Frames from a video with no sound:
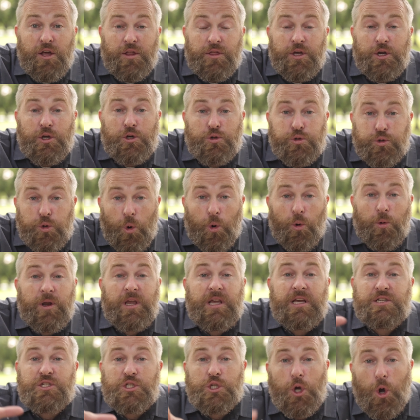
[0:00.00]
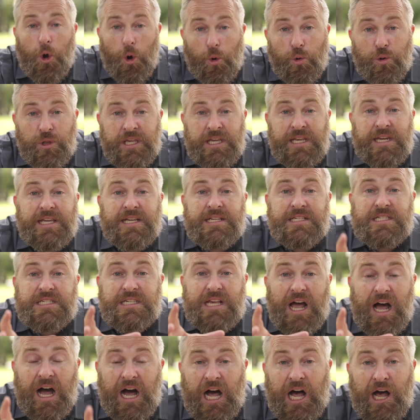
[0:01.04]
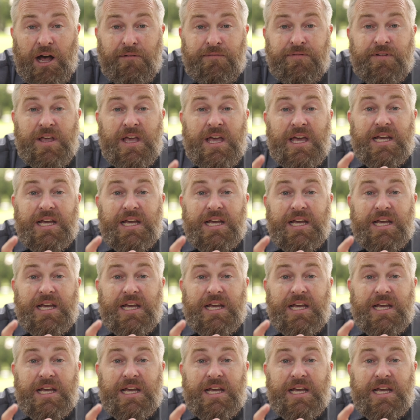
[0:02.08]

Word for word: the glorious holiness of